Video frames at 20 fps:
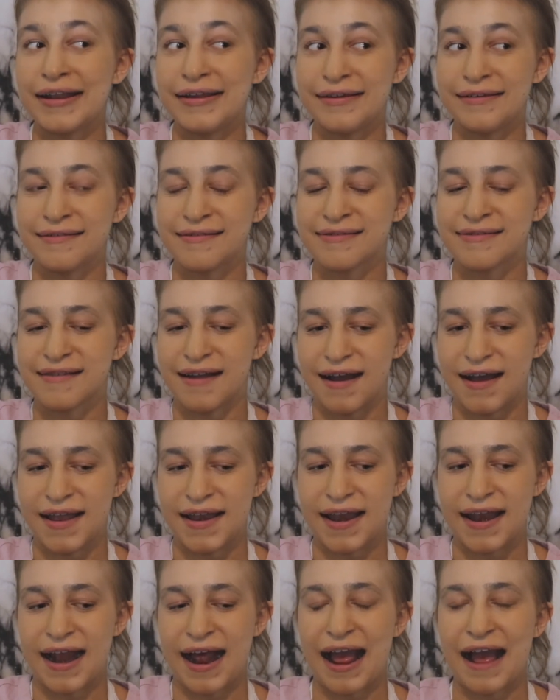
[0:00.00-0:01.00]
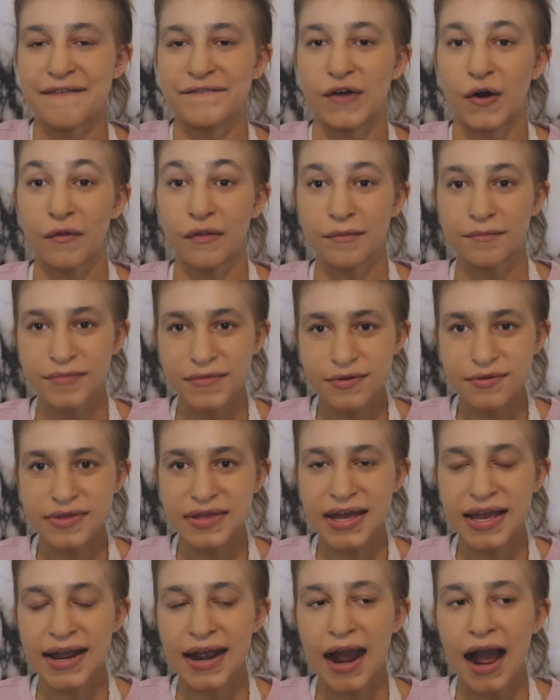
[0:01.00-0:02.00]
Is done and I have all the
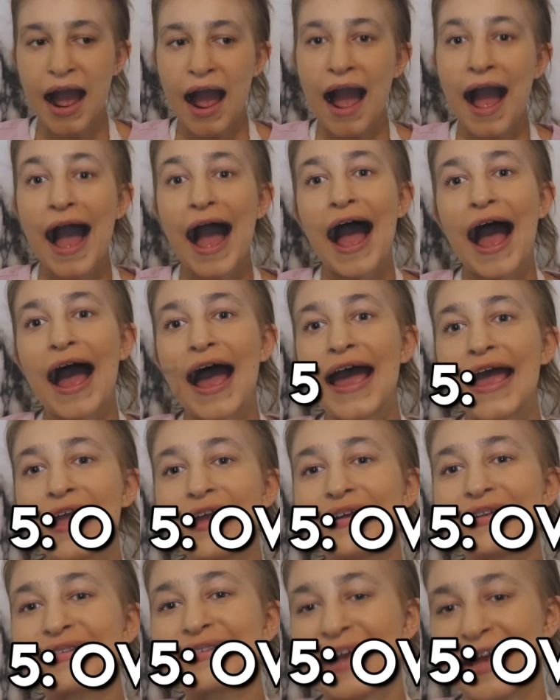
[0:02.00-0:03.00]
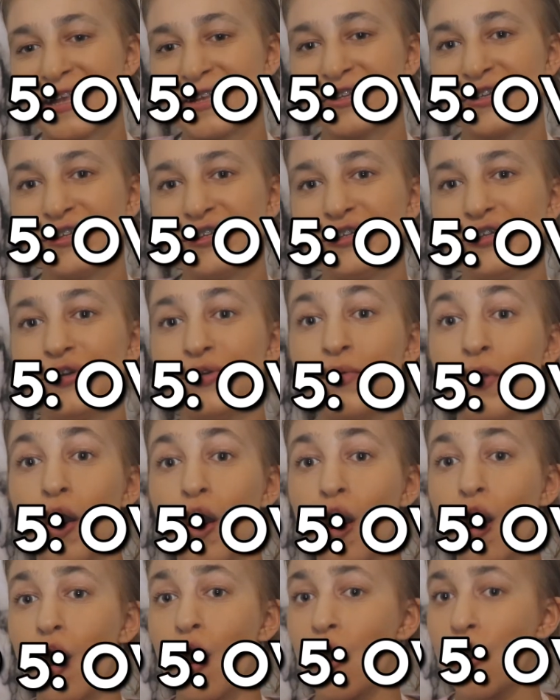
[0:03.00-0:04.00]
music, I tend to do
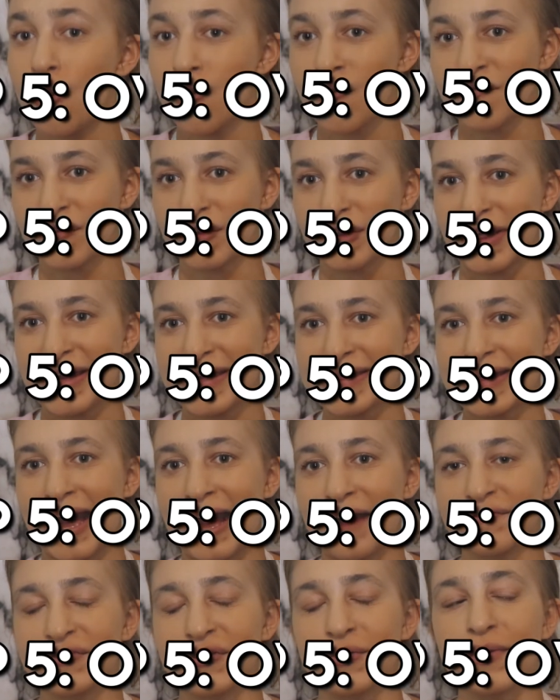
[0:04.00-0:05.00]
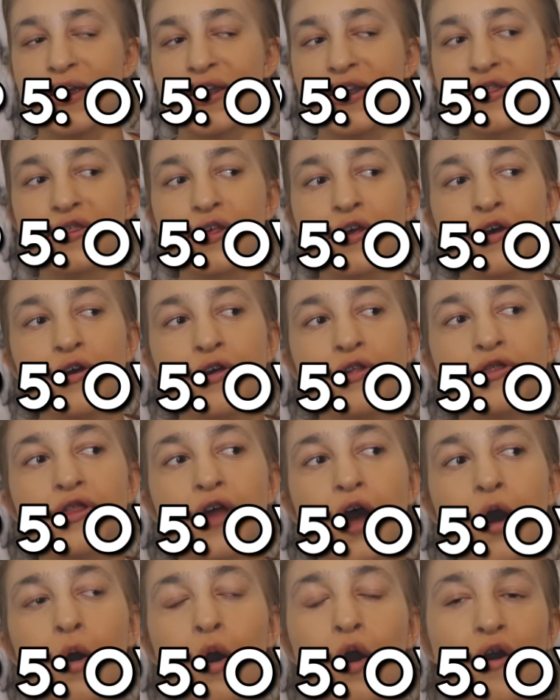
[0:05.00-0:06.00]
overlays afterwards.
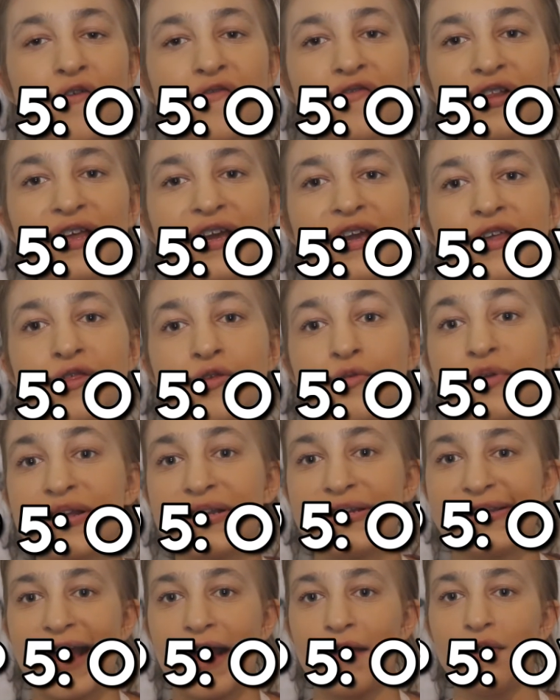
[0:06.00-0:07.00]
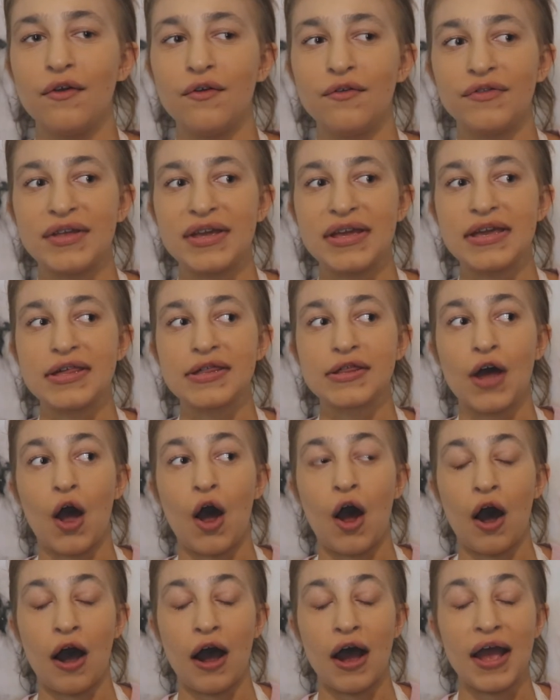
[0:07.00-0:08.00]
So overlays, you can download these
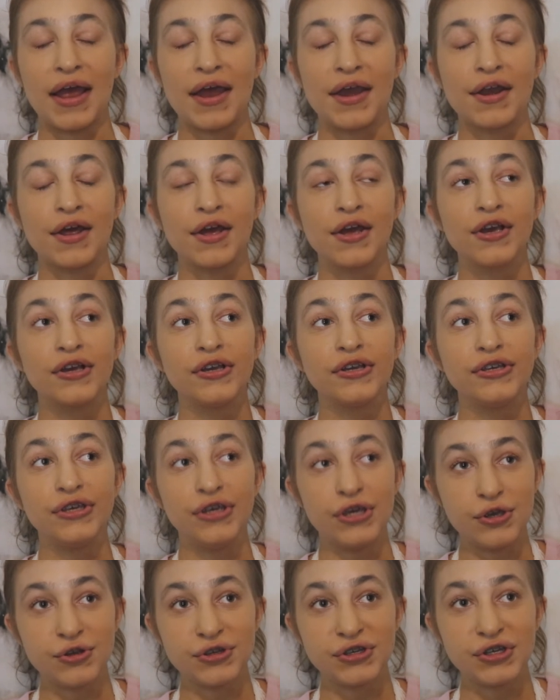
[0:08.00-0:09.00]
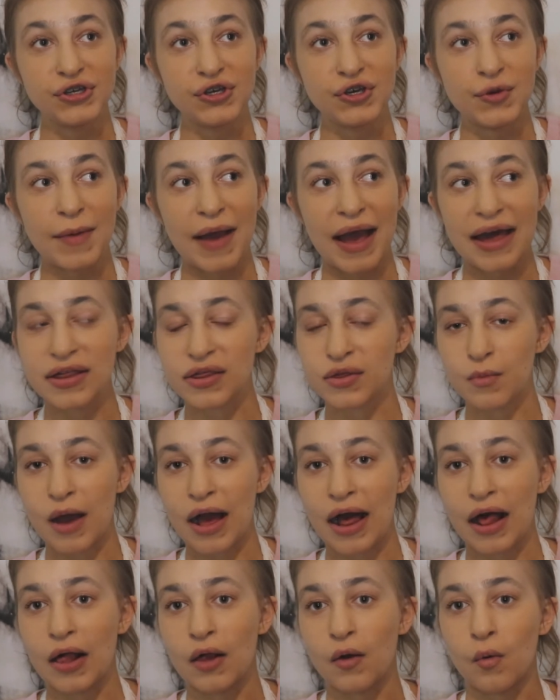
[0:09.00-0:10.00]
on YouTube as
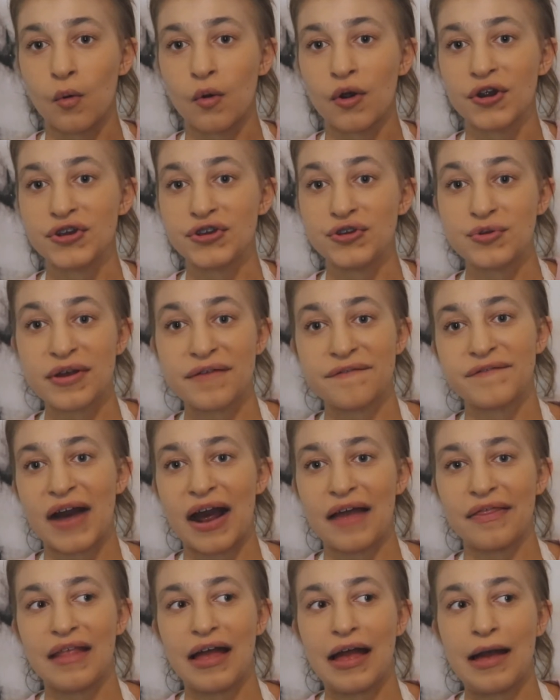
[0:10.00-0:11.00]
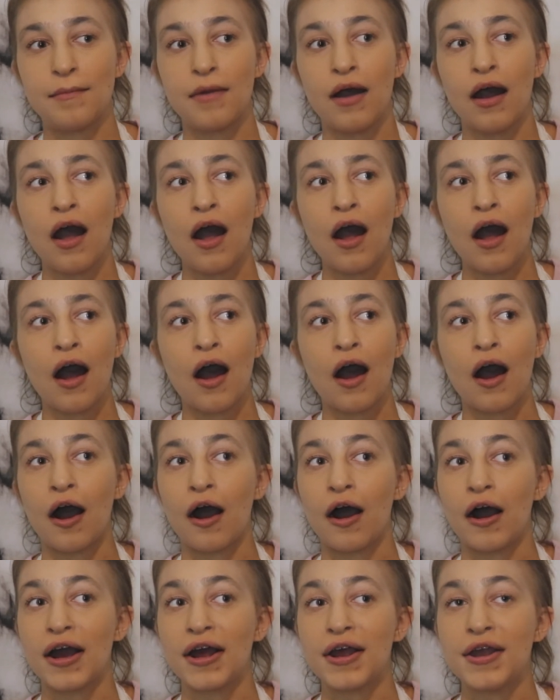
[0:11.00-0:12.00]
well, or you can find them
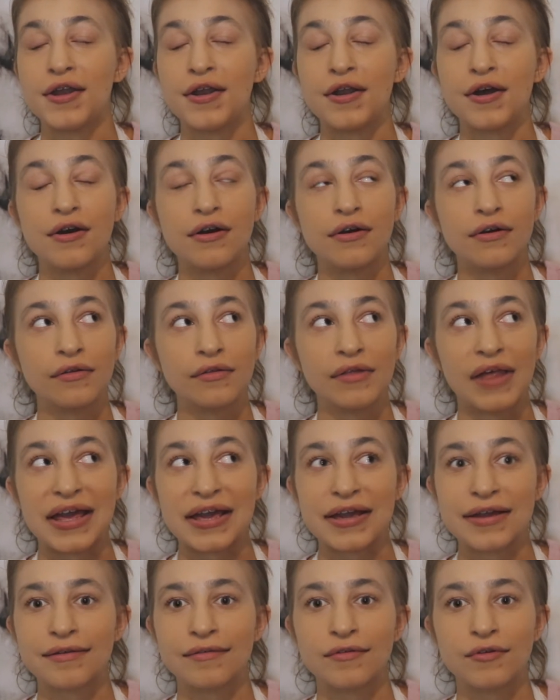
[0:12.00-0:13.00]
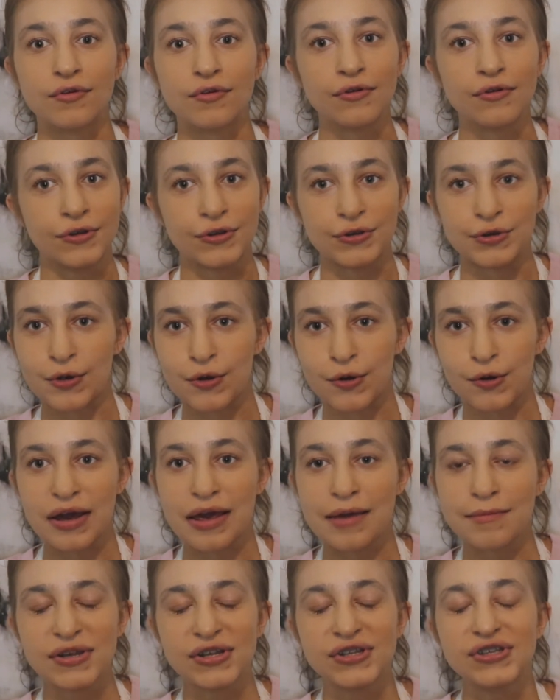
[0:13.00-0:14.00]
on like Google
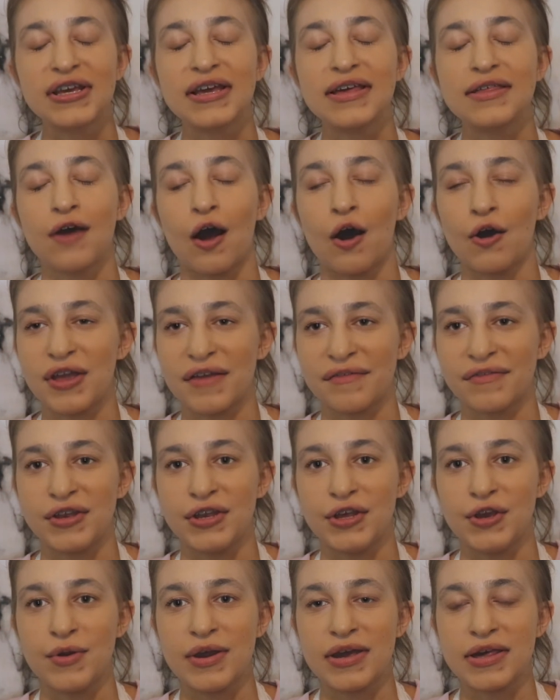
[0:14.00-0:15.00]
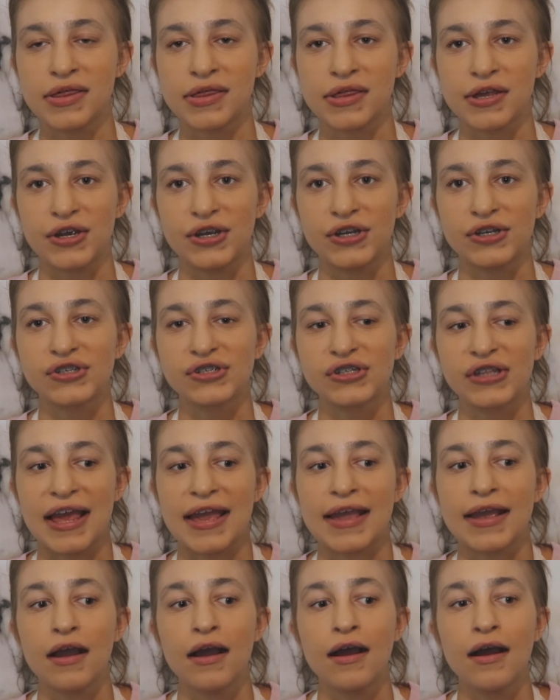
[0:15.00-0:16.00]
Images. All you have to do is search
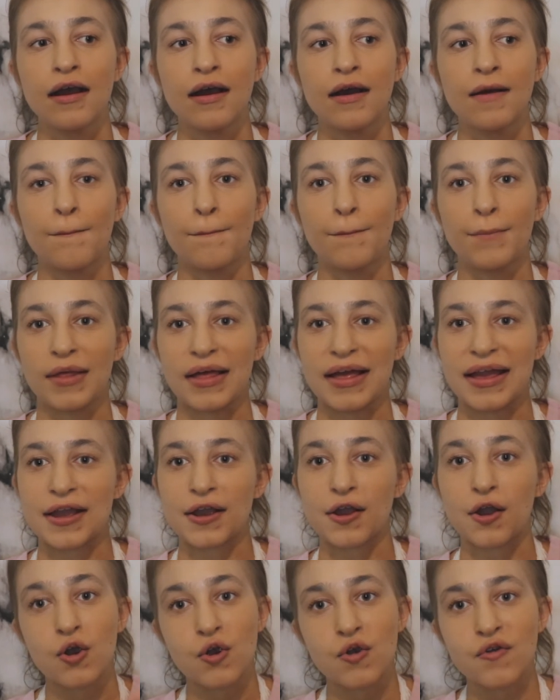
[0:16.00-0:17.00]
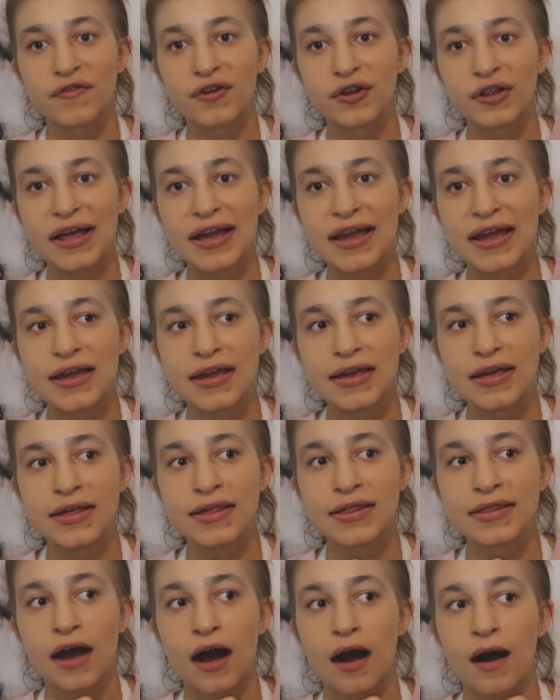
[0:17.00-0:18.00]
like blank
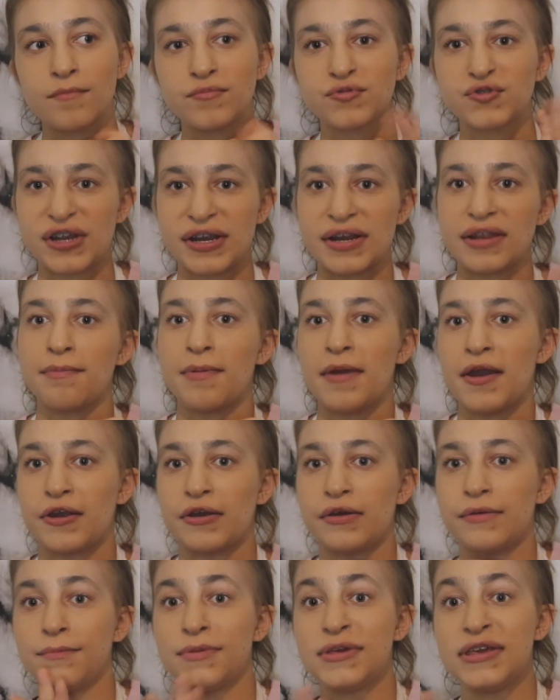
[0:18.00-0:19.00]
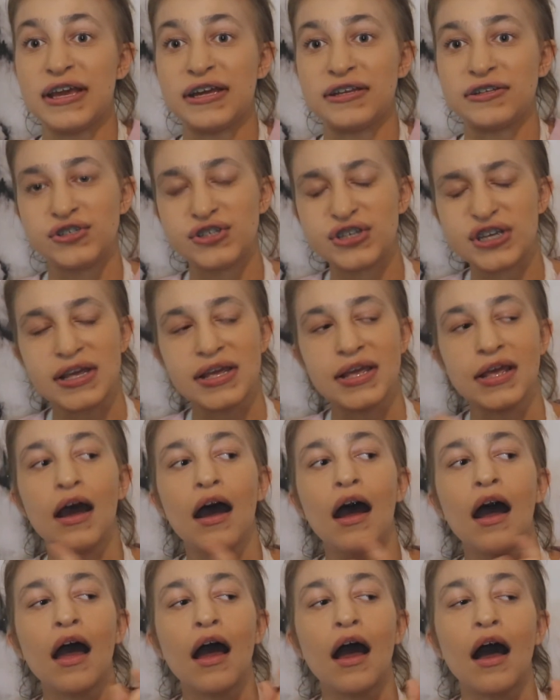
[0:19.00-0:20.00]
overlays, transparent
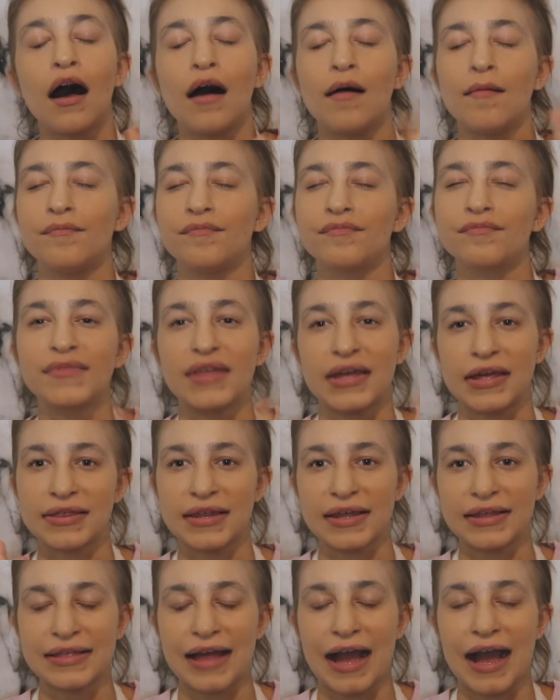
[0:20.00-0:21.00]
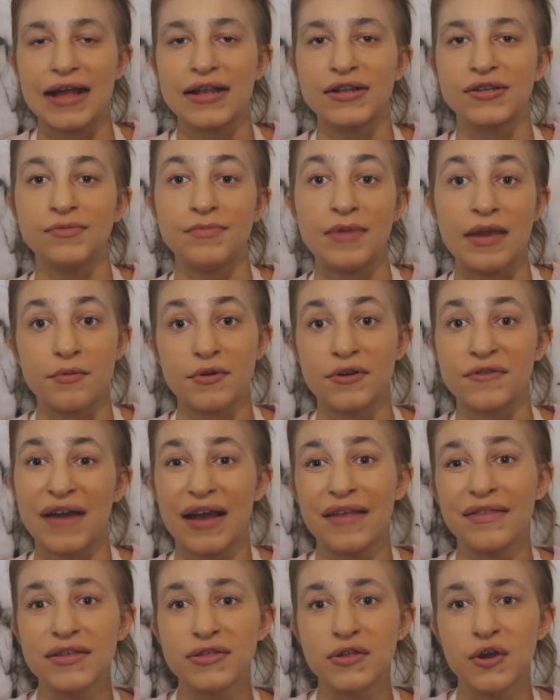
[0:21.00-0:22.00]
PNG, things like that, to be able to
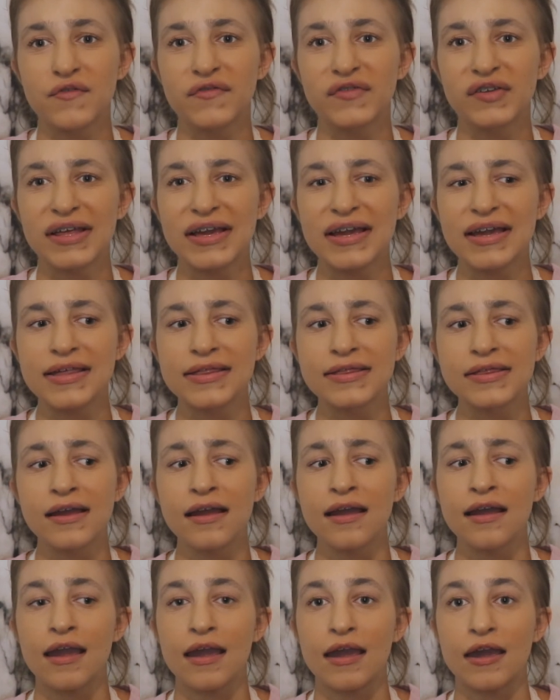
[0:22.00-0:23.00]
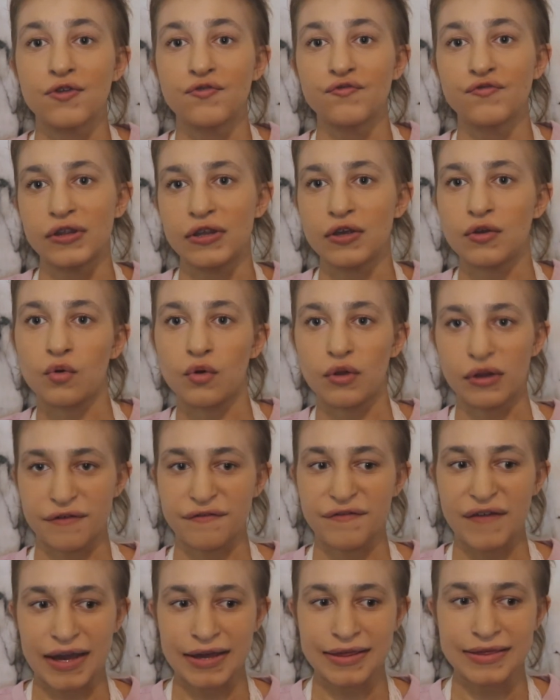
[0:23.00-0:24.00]
find these overlays and really cool
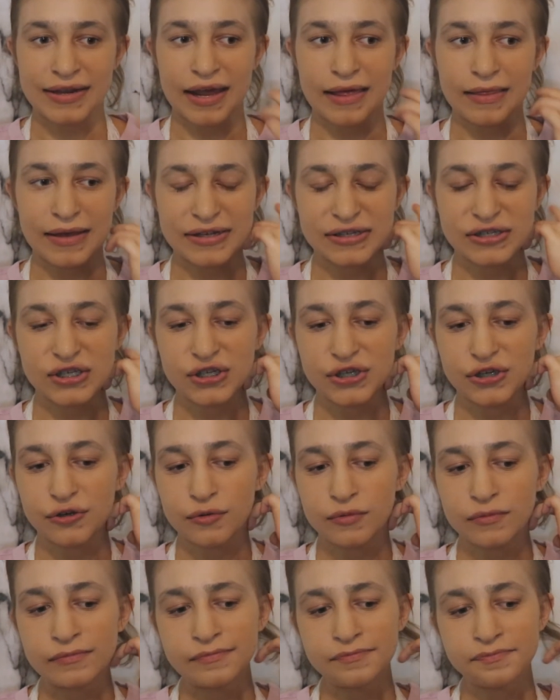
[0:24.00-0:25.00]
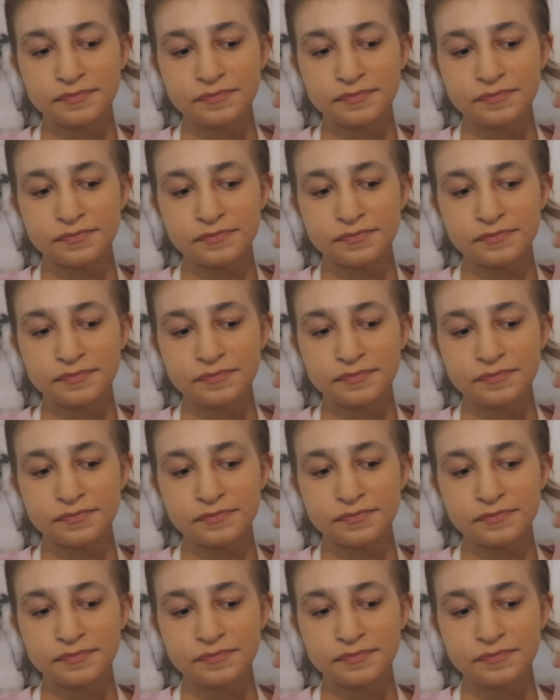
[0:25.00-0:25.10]
effects that I like to do.